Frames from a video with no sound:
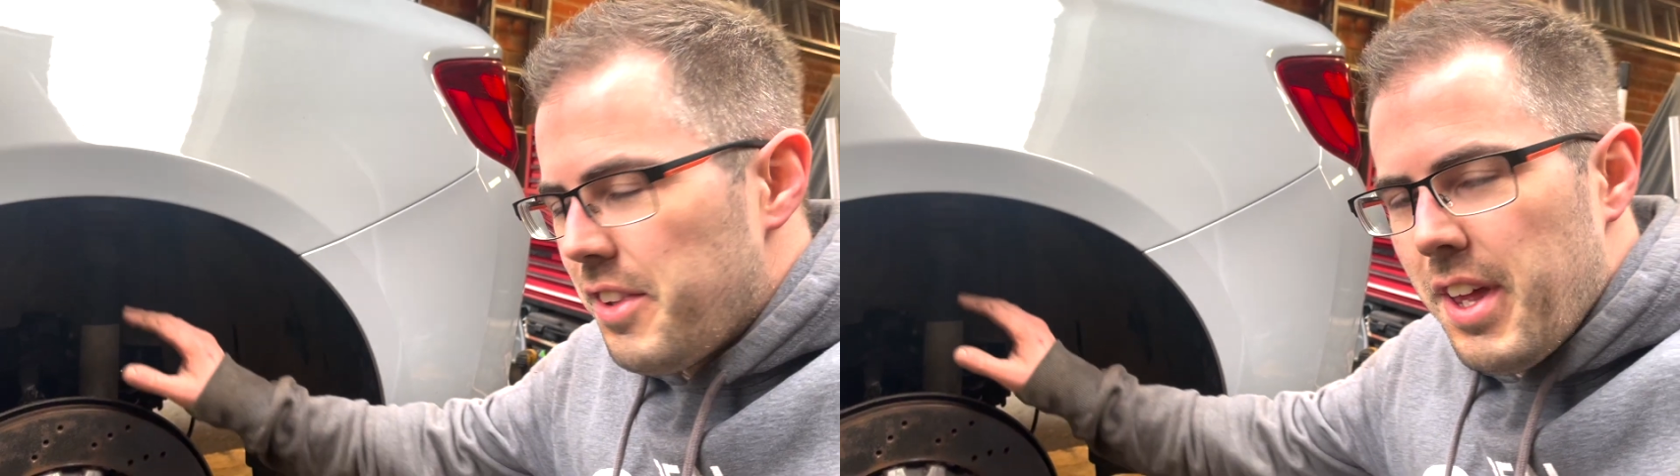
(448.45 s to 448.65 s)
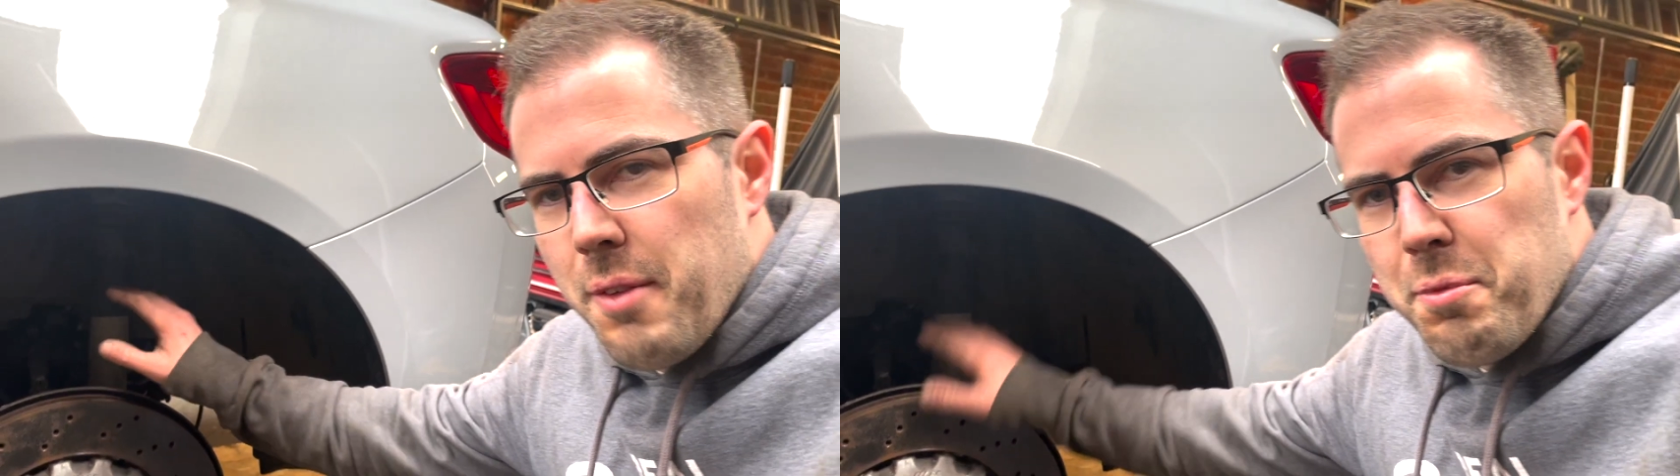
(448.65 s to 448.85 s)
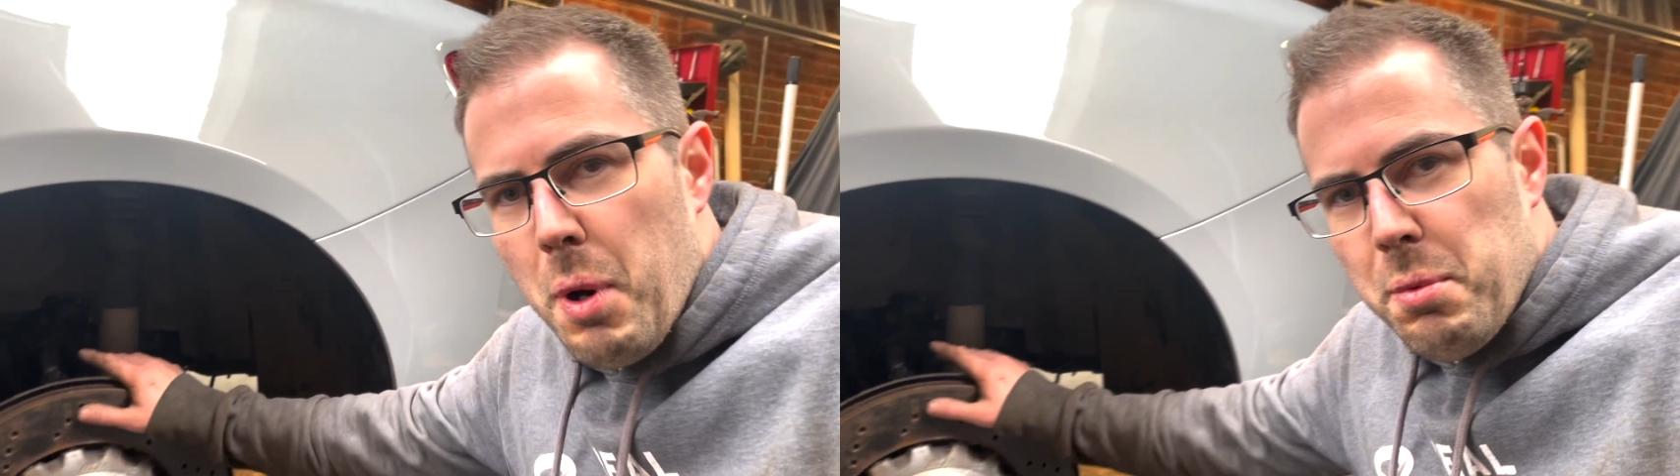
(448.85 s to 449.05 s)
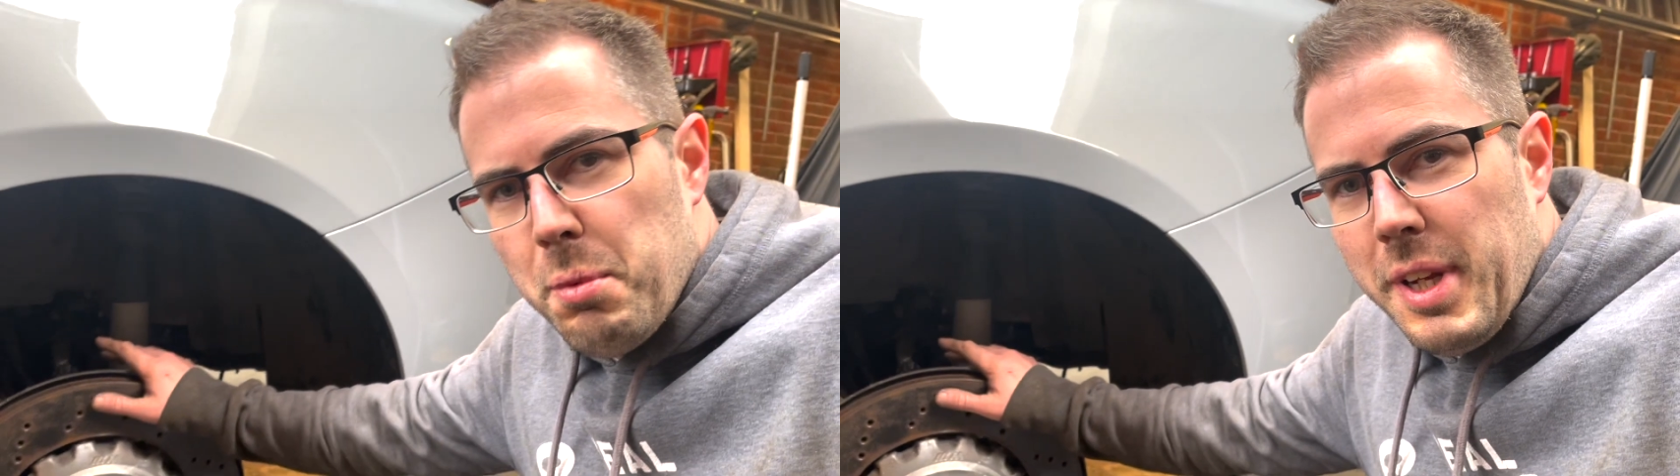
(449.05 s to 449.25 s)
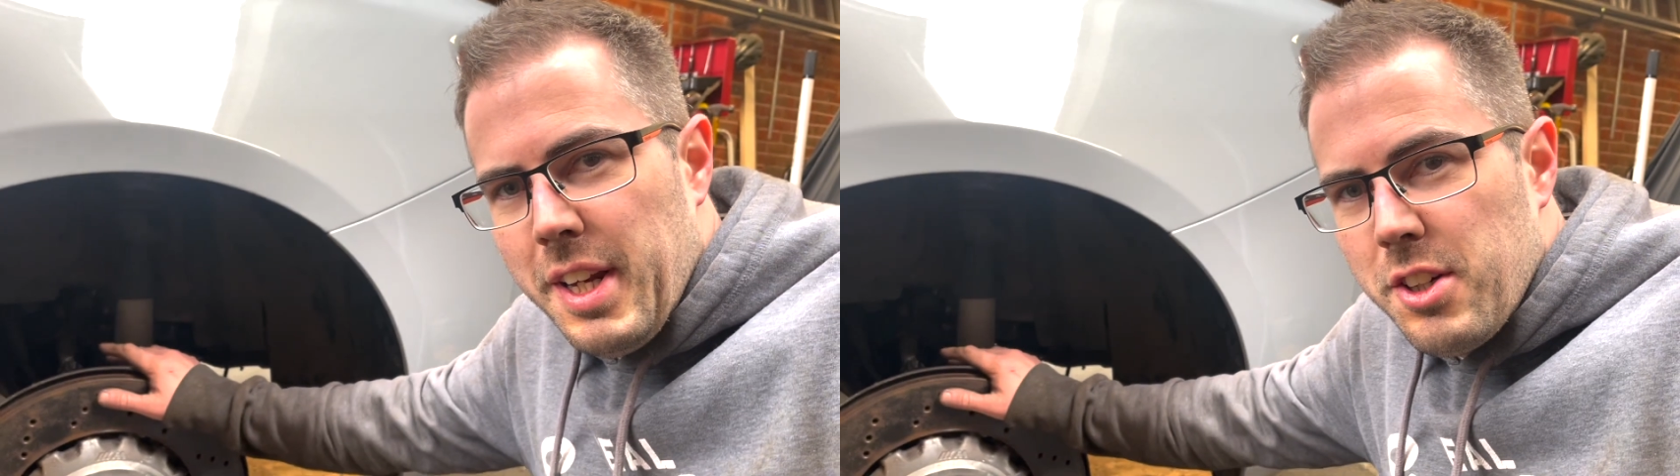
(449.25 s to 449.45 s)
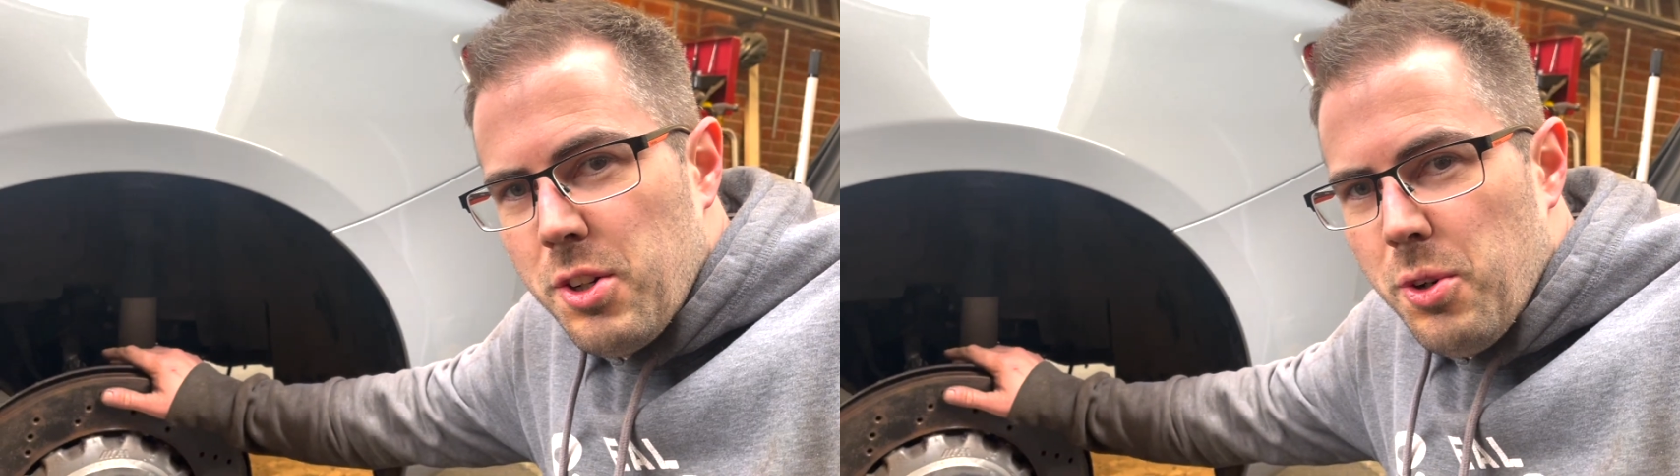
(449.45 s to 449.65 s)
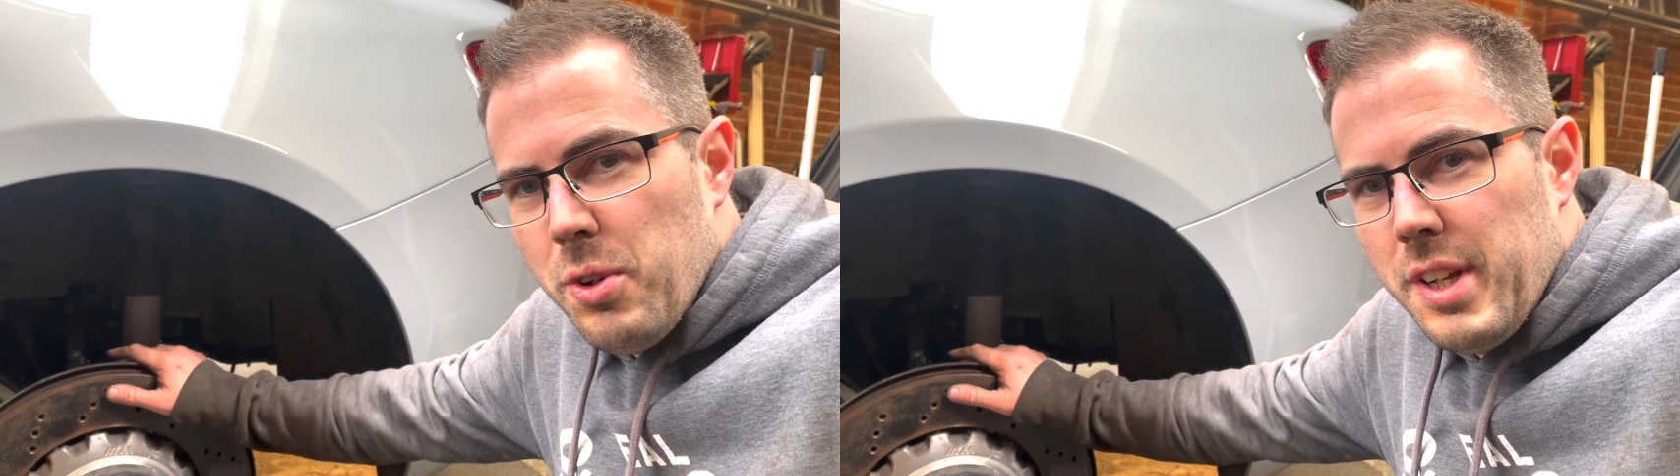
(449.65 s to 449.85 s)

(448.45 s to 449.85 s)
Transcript: then I'm probably going to call